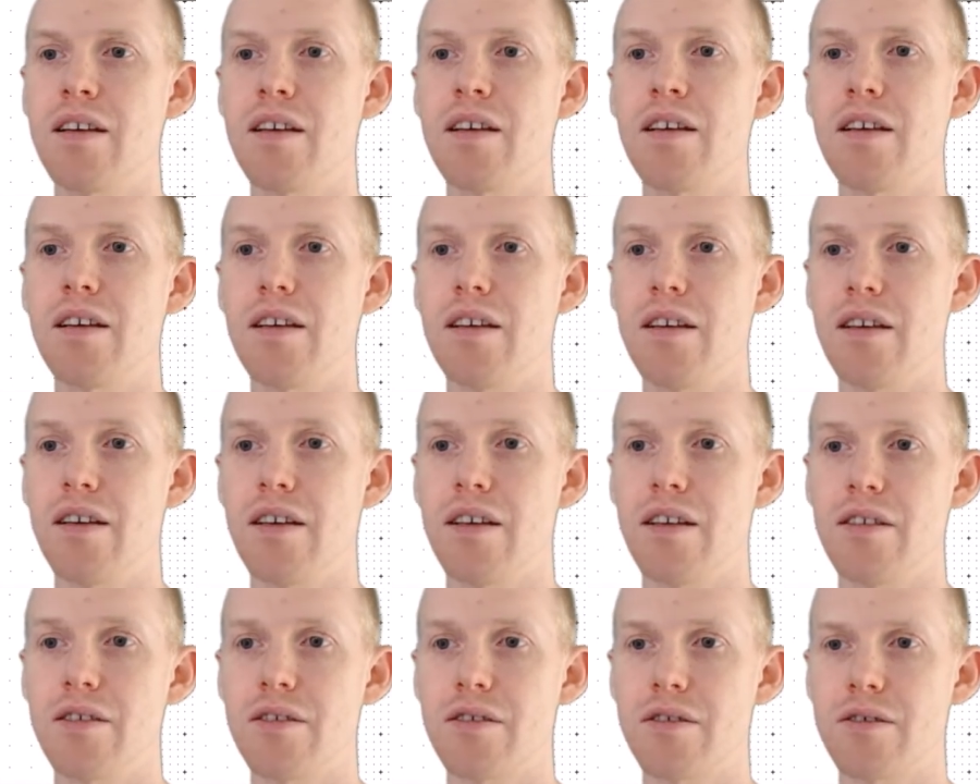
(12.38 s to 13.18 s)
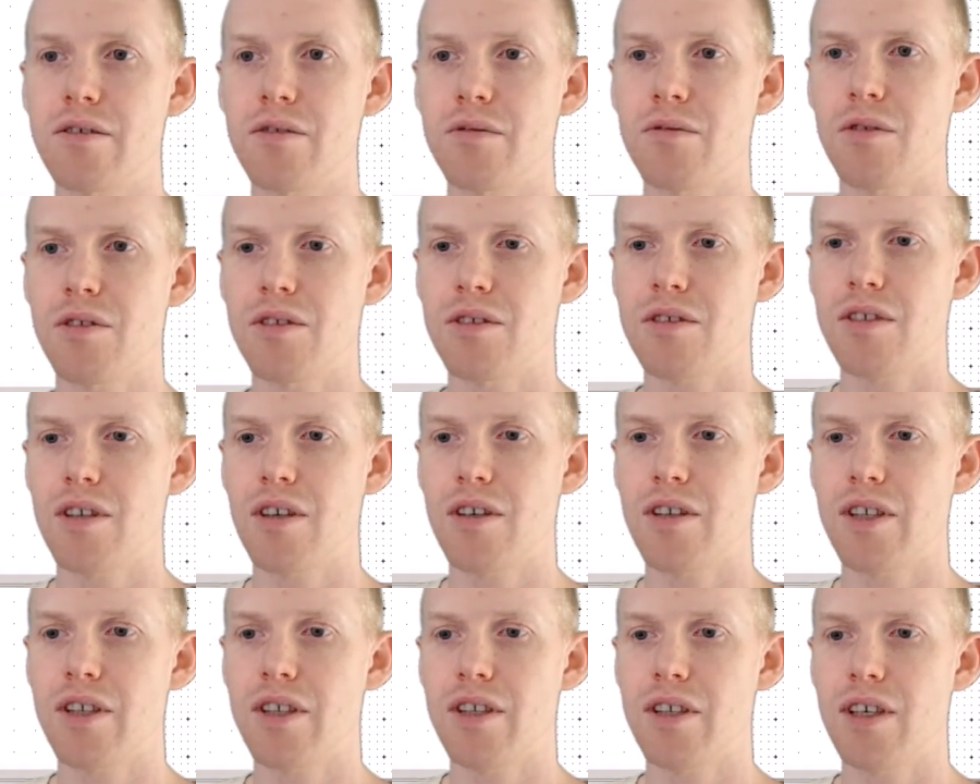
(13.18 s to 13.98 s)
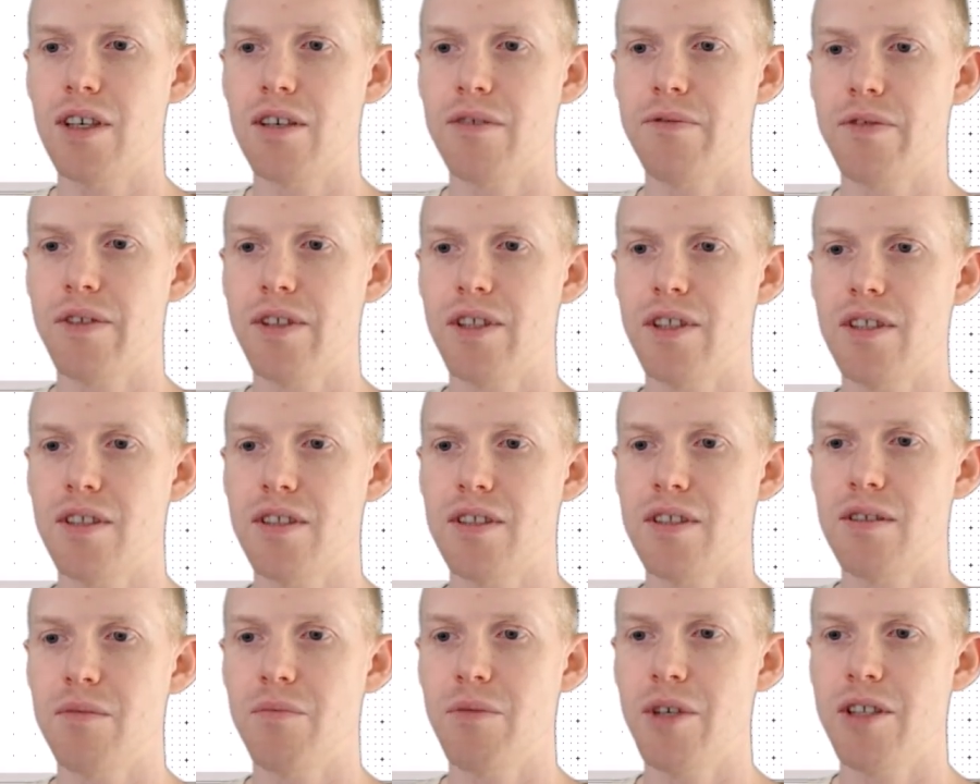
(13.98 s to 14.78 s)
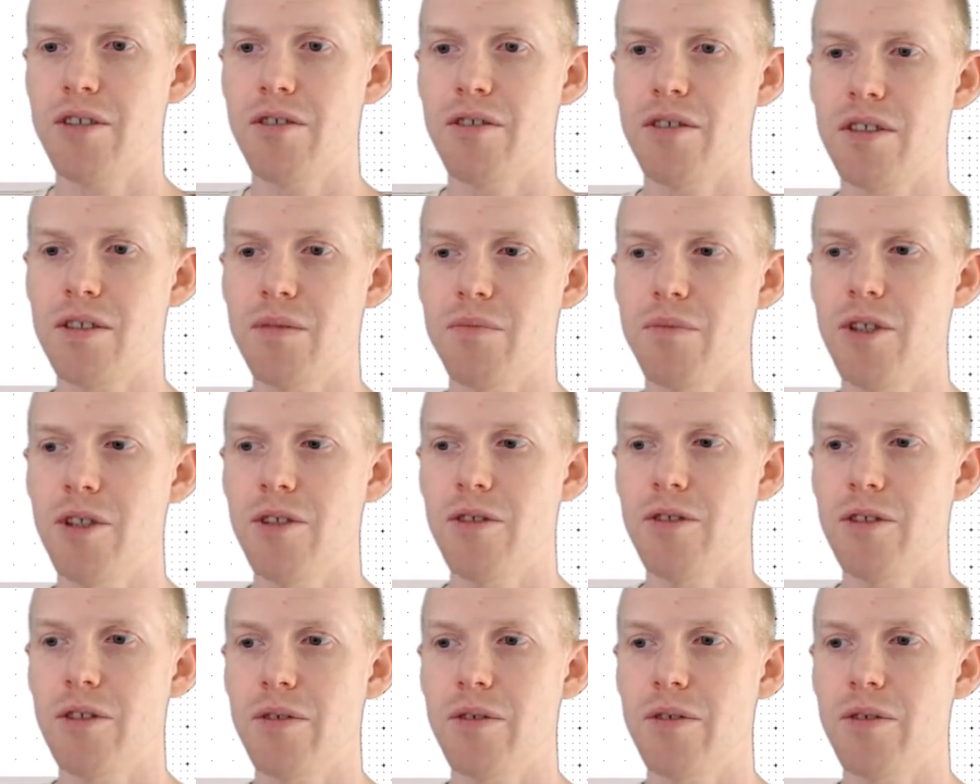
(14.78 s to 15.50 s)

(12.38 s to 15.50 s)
and we're starting off in SIMetrix mode.